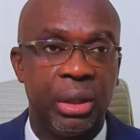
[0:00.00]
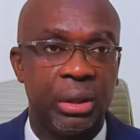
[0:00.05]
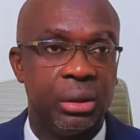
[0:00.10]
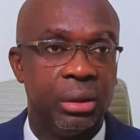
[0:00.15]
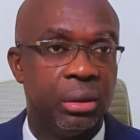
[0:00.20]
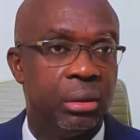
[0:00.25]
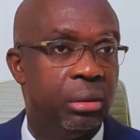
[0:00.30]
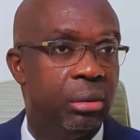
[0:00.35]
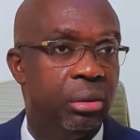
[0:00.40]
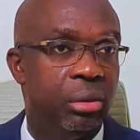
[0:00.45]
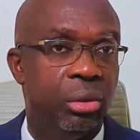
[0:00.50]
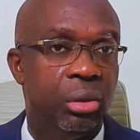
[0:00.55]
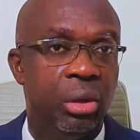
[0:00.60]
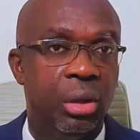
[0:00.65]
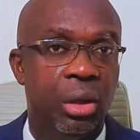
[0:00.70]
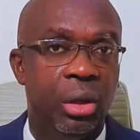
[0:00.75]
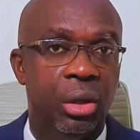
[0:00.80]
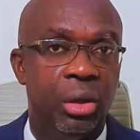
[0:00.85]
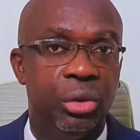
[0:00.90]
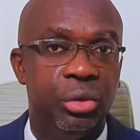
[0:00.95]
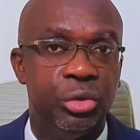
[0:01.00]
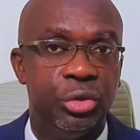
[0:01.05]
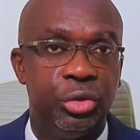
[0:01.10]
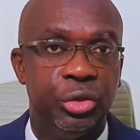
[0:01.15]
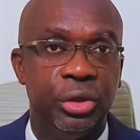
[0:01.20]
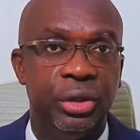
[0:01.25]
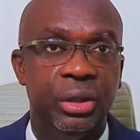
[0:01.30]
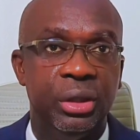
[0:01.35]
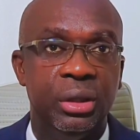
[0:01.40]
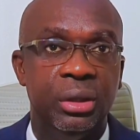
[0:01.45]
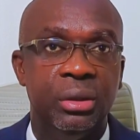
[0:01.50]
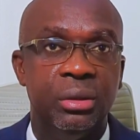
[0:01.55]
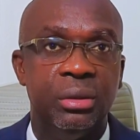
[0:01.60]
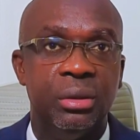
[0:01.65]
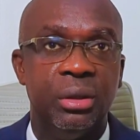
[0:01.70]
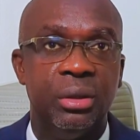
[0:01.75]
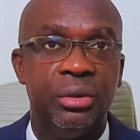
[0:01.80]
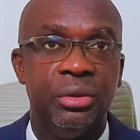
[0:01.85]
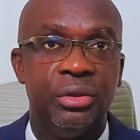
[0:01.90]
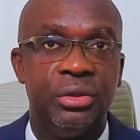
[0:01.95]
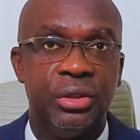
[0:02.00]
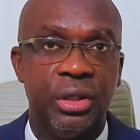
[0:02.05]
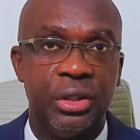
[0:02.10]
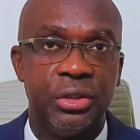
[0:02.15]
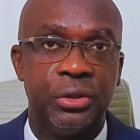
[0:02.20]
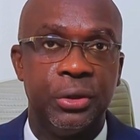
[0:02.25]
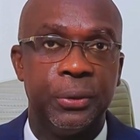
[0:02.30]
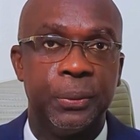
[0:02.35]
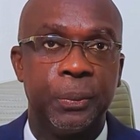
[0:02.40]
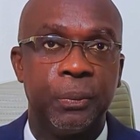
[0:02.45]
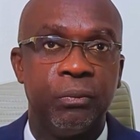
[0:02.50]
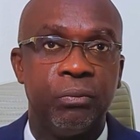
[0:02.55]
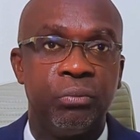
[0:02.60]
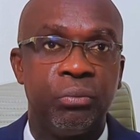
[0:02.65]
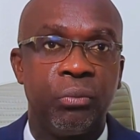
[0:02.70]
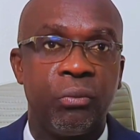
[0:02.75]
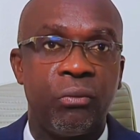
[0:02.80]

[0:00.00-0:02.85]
practical training session.